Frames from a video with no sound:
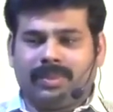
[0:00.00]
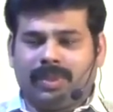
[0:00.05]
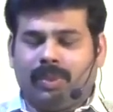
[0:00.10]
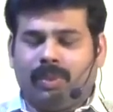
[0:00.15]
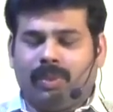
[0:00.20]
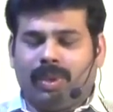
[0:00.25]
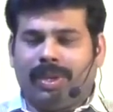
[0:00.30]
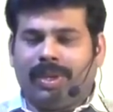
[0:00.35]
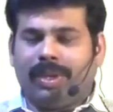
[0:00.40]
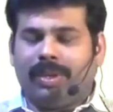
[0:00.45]

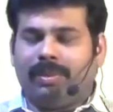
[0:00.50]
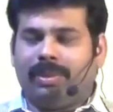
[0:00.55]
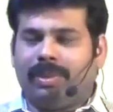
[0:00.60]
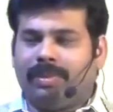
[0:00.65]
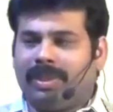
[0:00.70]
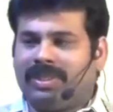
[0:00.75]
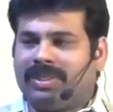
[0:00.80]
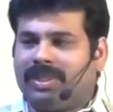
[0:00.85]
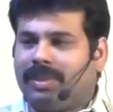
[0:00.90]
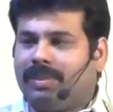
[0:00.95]
what do you mean
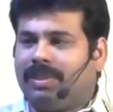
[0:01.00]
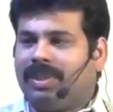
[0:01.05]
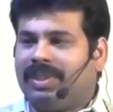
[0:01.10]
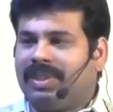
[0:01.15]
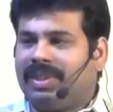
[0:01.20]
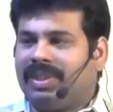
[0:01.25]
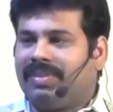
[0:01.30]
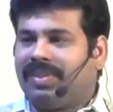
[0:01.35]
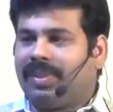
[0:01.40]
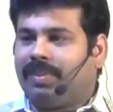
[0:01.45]
by
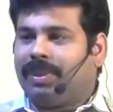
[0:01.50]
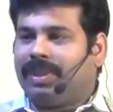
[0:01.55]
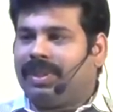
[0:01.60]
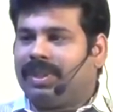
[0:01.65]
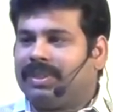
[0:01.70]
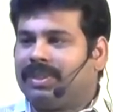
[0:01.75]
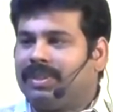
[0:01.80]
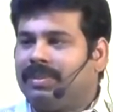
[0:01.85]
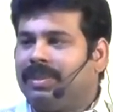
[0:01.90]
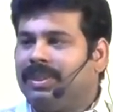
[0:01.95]
stability of
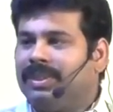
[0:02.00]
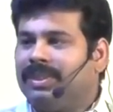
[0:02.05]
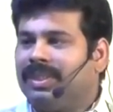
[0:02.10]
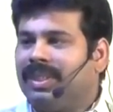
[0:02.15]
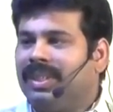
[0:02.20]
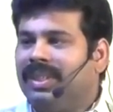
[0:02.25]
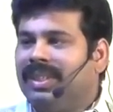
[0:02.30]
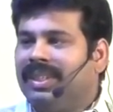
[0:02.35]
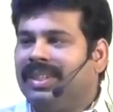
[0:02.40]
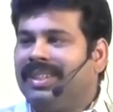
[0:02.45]
application means?
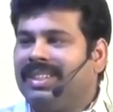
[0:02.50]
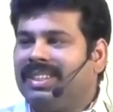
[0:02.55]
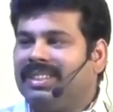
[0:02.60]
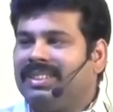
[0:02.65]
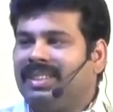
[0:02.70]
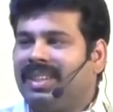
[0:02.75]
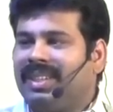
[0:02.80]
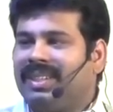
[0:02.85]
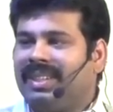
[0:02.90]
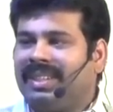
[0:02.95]
It is
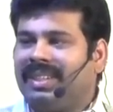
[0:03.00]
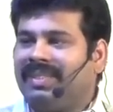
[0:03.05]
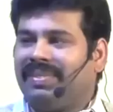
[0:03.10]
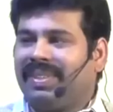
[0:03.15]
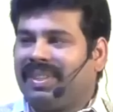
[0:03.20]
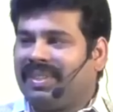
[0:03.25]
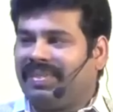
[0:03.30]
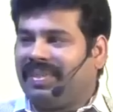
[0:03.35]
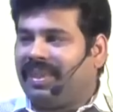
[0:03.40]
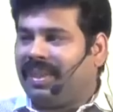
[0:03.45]
not a
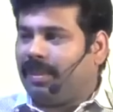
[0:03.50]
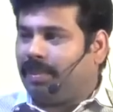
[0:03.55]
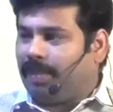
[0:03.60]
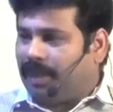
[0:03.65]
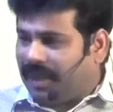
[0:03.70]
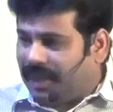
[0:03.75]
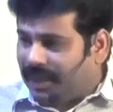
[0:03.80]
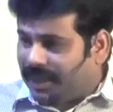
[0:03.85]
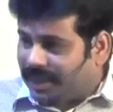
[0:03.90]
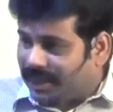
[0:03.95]
defect-free
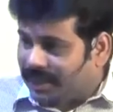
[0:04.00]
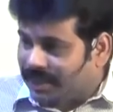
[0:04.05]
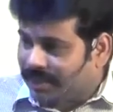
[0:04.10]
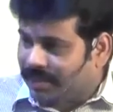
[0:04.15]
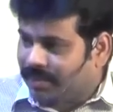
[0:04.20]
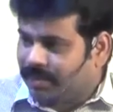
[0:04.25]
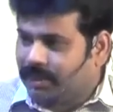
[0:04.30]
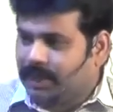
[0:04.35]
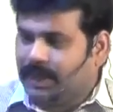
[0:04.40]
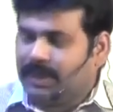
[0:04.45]
application.
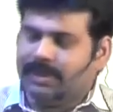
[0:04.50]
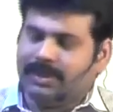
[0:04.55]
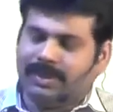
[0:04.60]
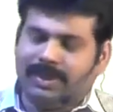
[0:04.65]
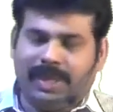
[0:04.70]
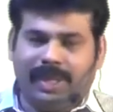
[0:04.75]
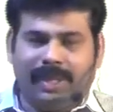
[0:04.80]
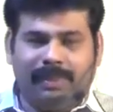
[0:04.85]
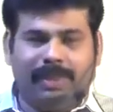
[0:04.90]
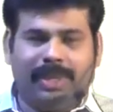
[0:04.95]

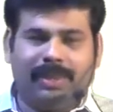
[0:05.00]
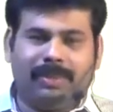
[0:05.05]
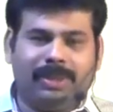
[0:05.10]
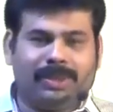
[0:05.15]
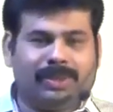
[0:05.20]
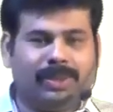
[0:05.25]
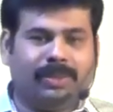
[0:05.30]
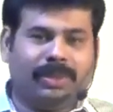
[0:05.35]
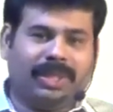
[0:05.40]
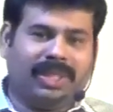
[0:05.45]
There may be
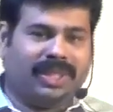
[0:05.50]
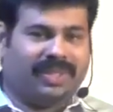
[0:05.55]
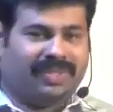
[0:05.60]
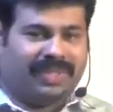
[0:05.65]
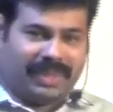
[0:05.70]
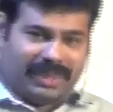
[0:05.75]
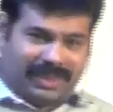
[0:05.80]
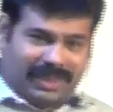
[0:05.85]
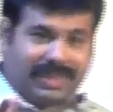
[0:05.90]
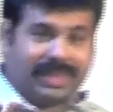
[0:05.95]
so many
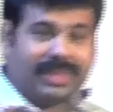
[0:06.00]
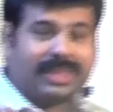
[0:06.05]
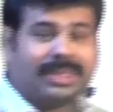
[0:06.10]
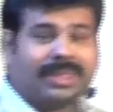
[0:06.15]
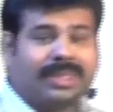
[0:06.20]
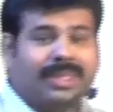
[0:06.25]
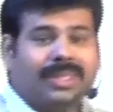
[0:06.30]
defects in it,